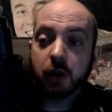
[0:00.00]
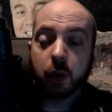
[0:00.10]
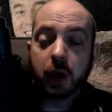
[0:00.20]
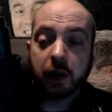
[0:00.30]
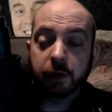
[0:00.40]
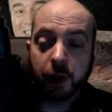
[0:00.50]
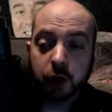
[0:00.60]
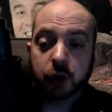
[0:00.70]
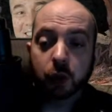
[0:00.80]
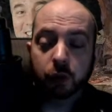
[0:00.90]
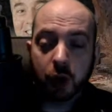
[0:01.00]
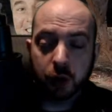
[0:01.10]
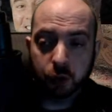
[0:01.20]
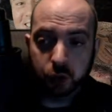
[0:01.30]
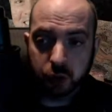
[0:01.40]
will have functional
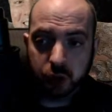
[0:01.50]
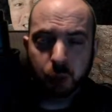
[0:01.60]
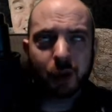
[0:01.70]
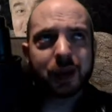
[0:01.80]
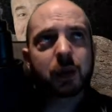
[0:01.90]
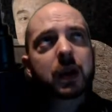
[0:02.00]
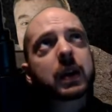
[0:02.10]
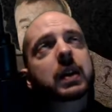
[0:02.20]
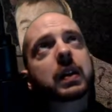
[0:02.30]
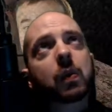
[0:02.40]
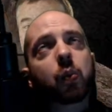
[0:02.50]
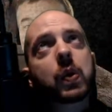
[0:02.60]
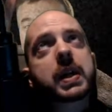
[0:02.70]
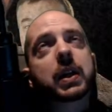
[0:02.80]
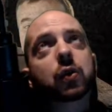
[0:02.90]
roads that
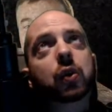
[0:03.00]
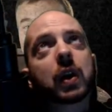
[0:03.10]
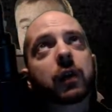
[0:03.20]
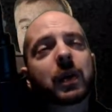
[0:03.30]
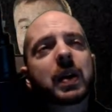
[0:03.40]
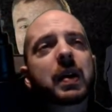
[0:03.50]
we can drive on?